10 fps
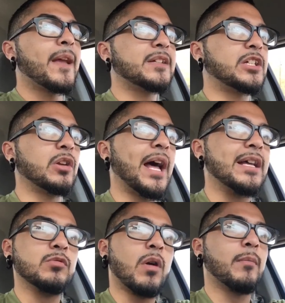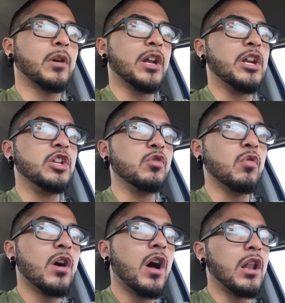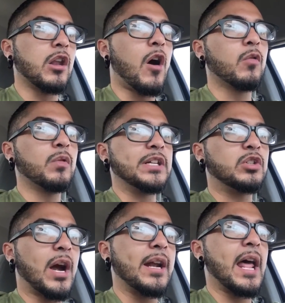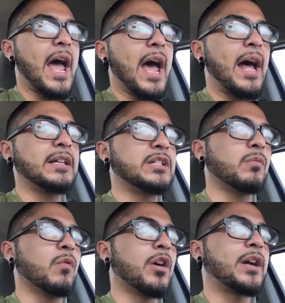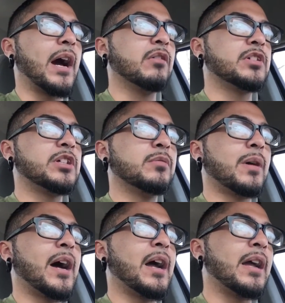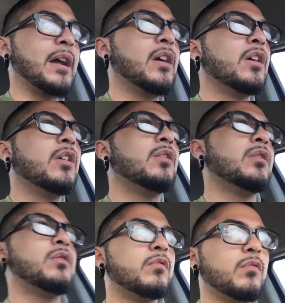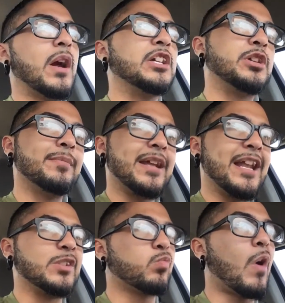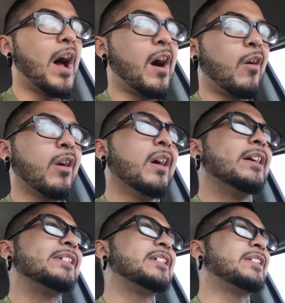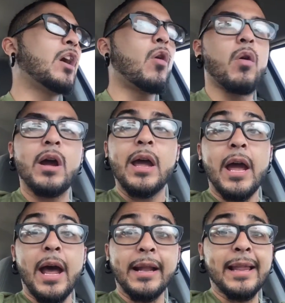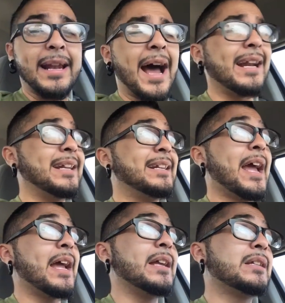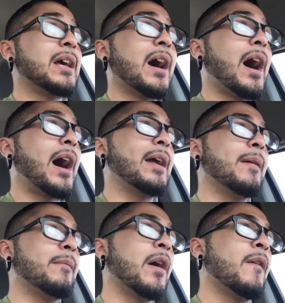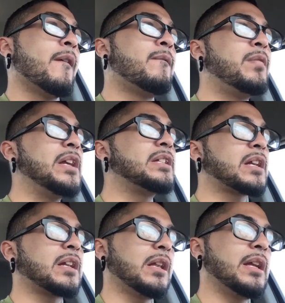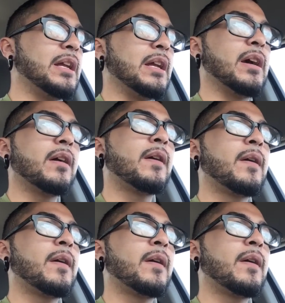So that is what I'm gonna do. Along with trying to add some workout to my regimen as well. So, at the 90 days, I am physically